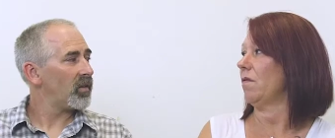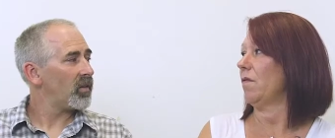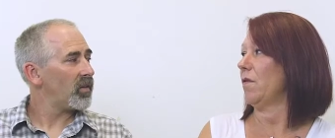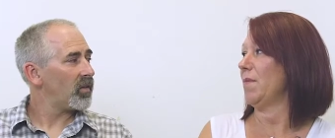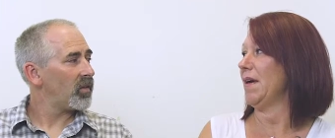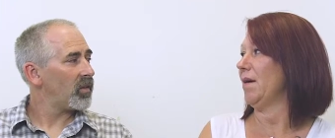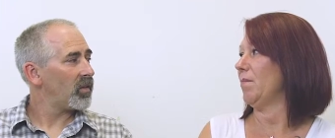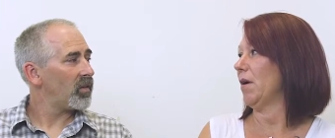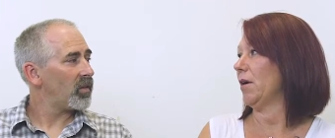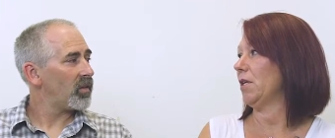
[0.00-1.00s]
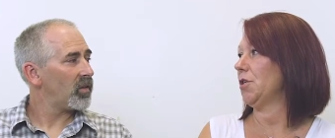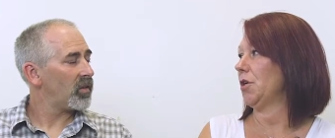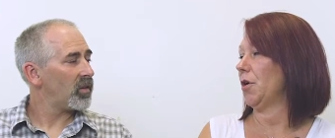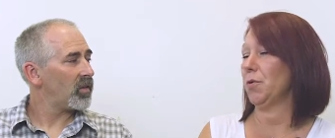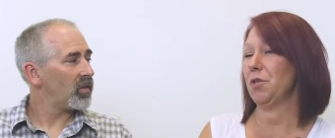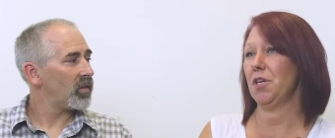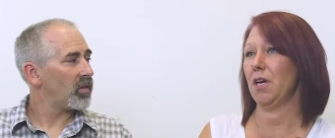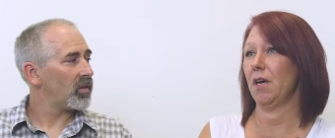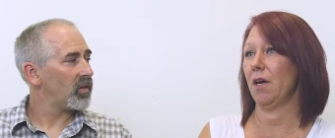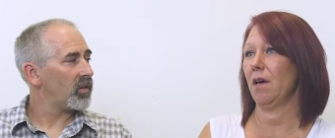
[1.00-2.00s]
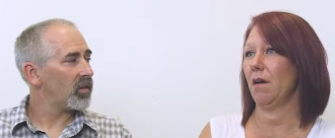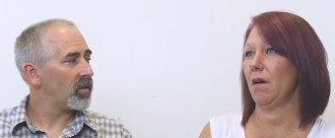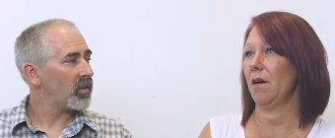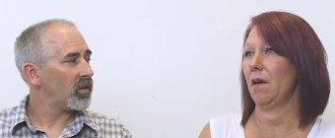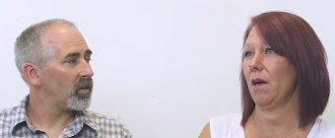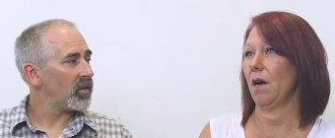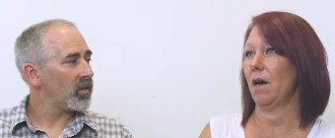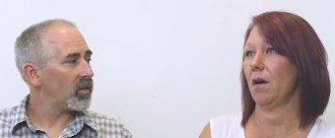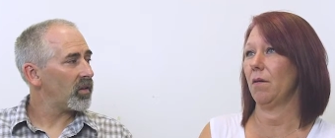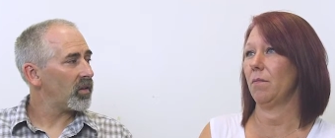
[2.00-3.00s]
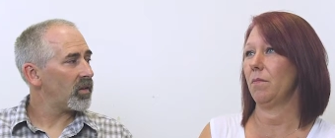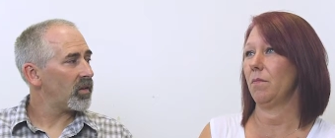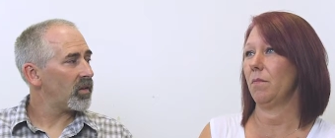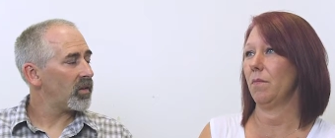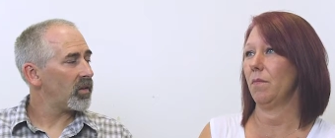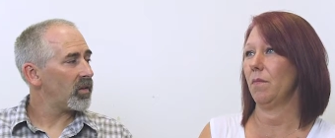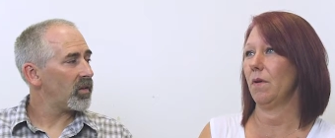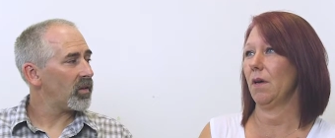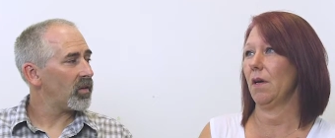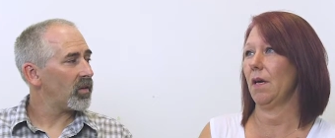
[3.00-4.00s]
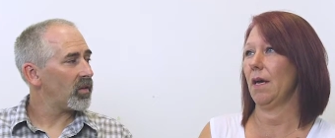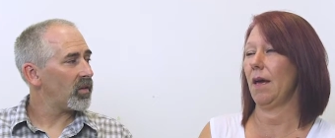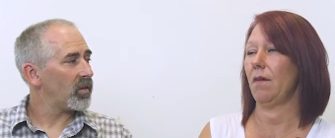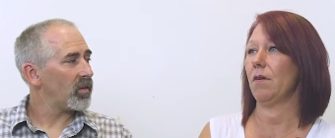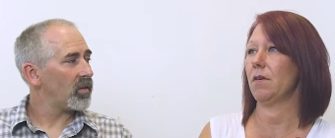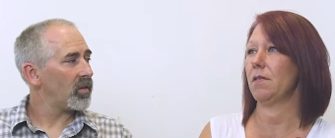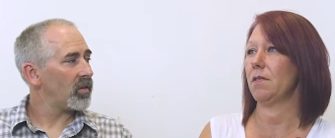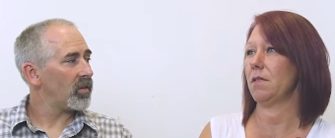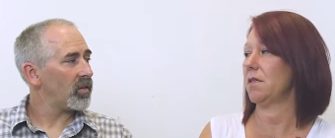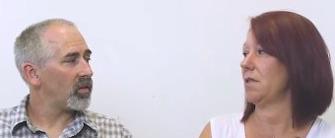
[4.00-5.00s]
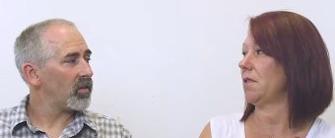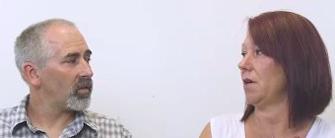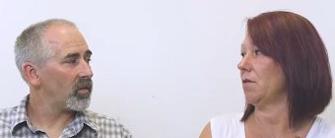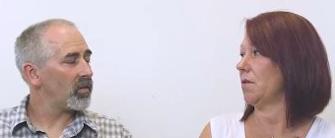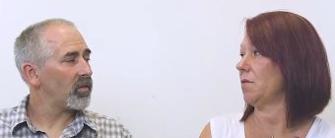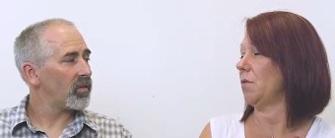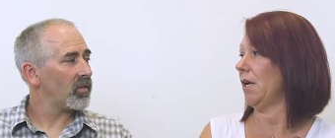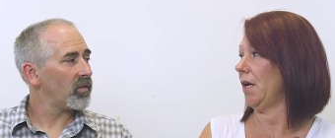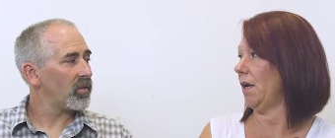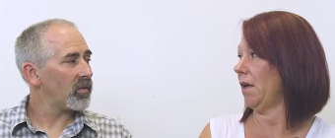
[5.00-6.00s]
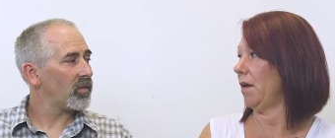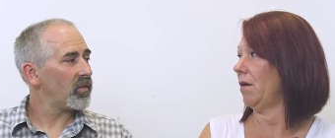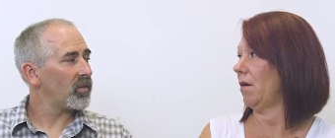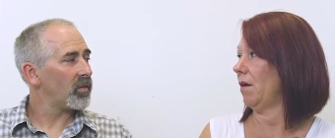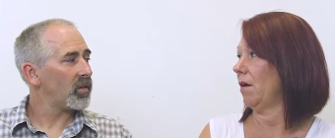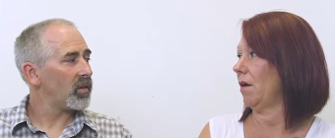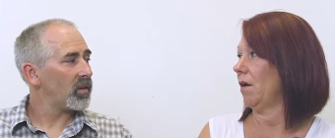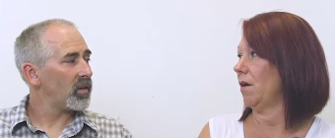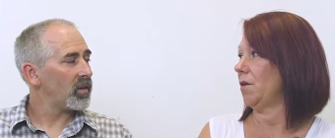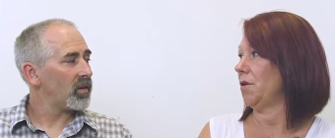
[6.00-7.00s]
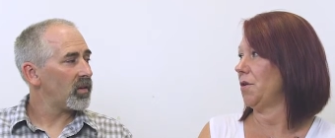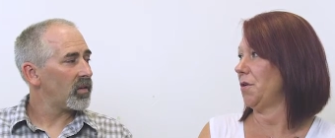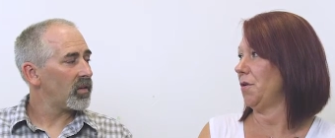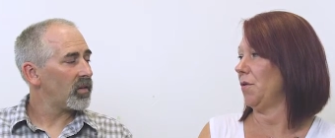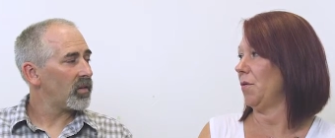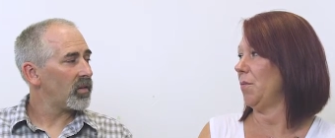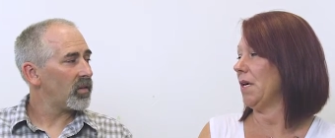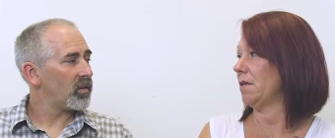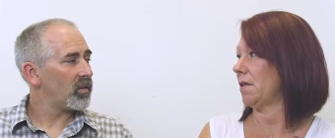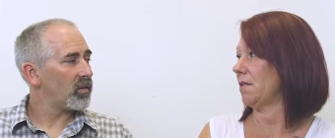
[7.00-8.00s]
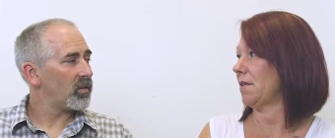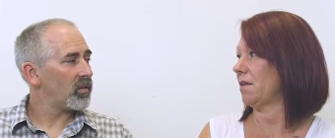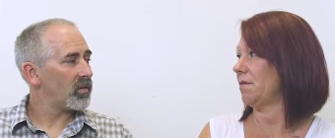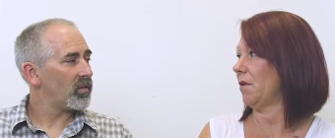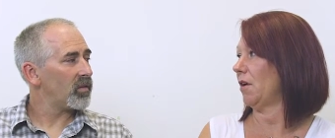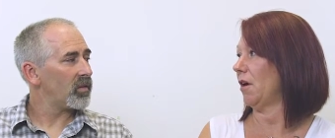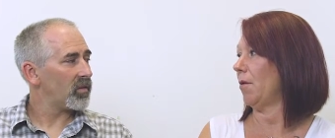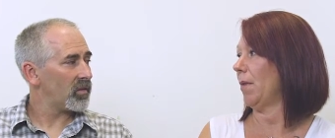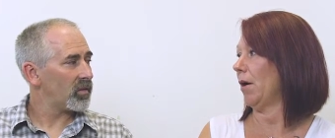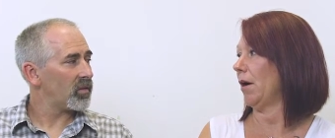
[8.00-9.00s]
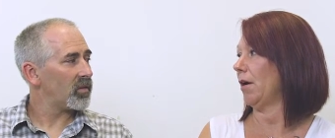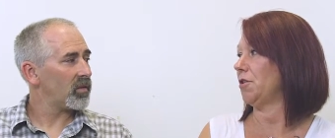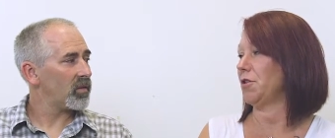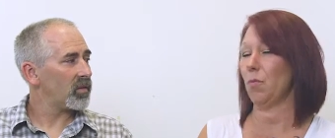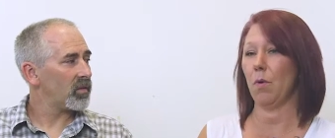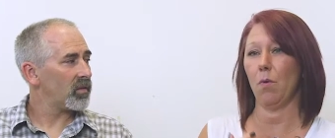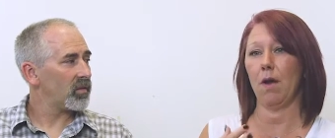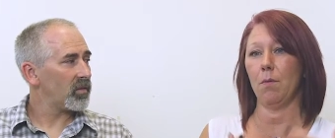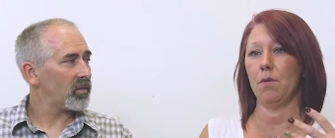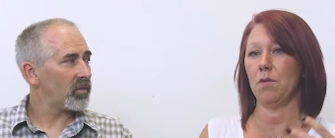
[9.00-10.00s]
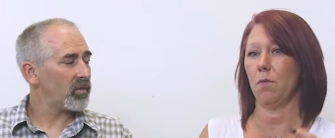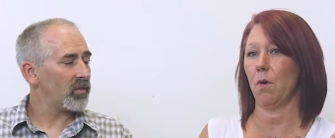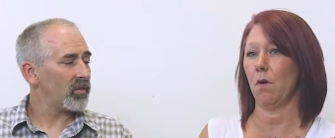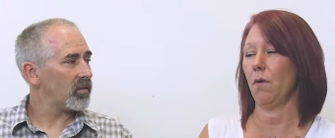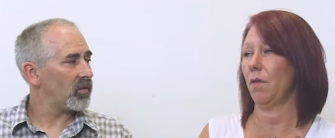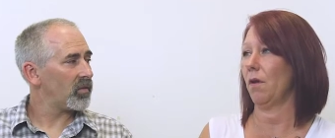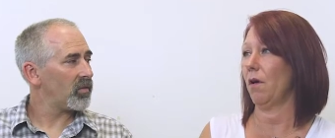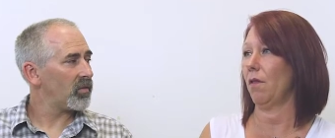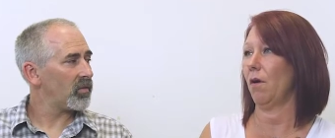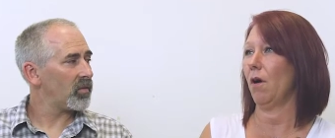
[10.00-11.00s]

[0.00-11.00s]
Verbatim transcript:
Speaker 1: for me marriage coaching um, gave us the skills we needed to be successful in our marriage, and we were able to work with another